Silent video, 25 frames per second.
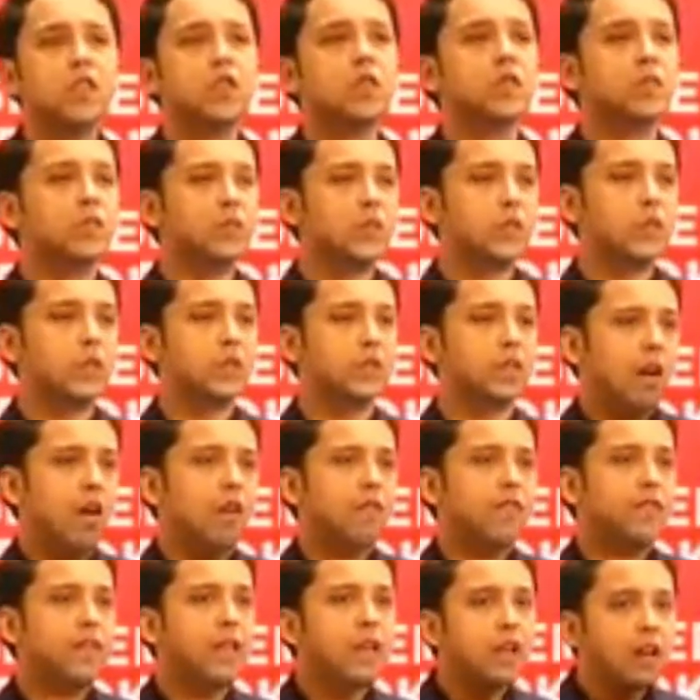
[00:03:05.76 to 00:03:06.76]
systems
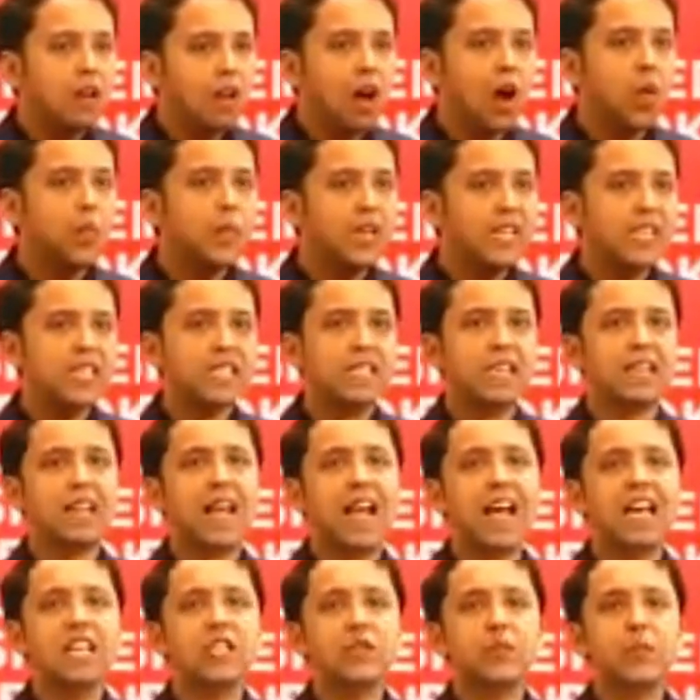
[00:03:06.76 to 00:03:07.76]
of economics
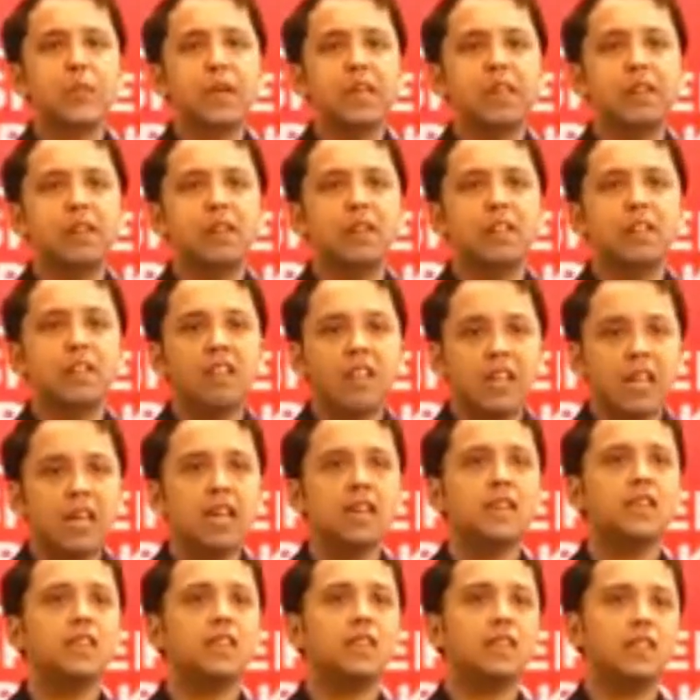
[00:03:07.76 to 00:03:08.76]
that has been
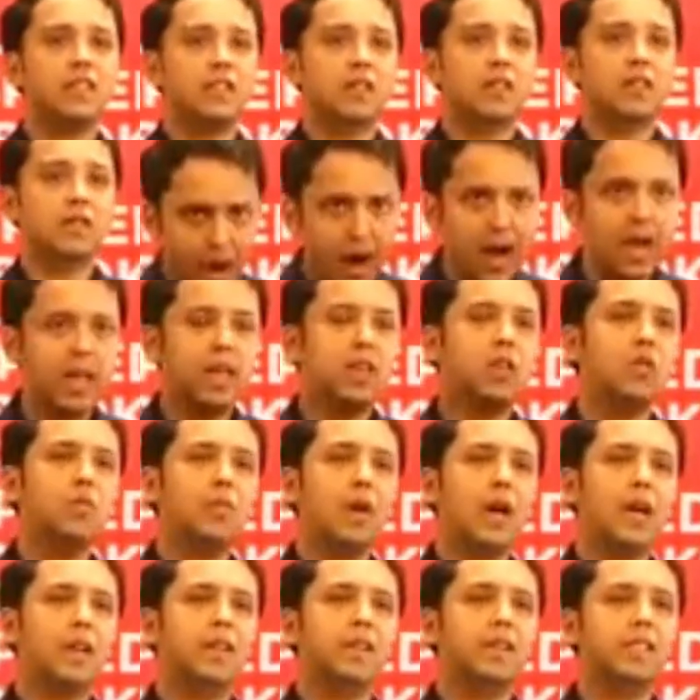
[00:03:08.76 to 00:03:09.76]
created by
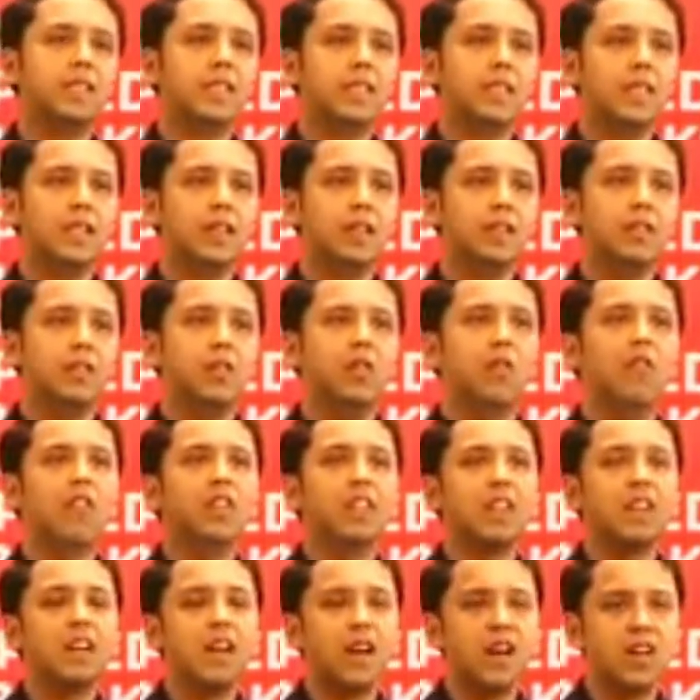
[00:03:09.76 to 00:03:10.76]
humanity
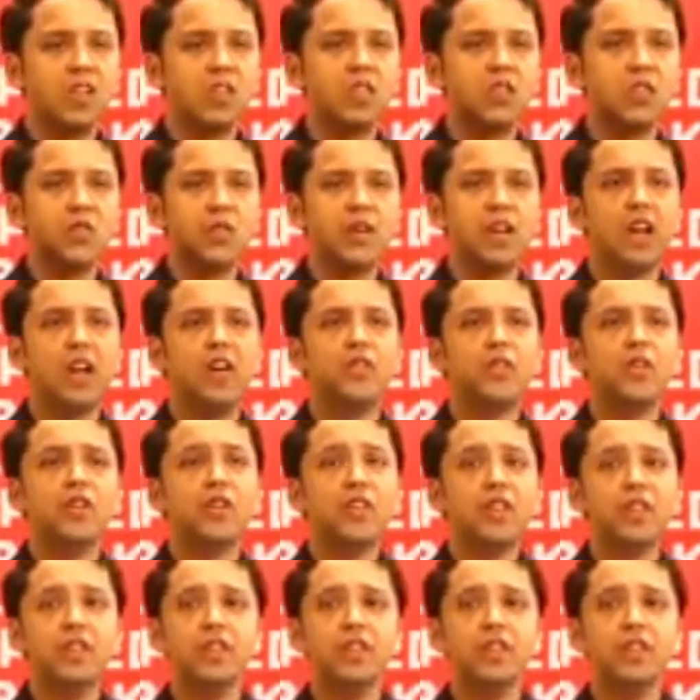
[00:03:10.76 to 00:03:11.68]
over the last 300